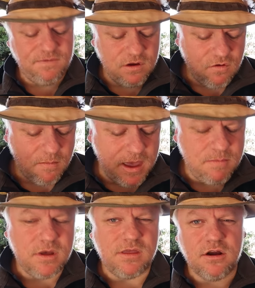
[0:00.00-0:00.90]
If you
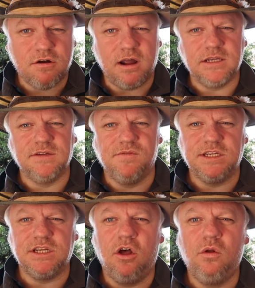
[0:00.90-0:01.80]
remember, the crux of
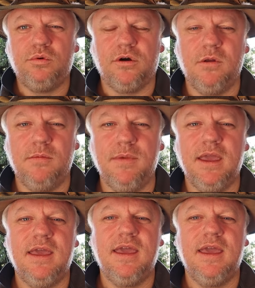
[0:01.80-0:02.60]
this whole problem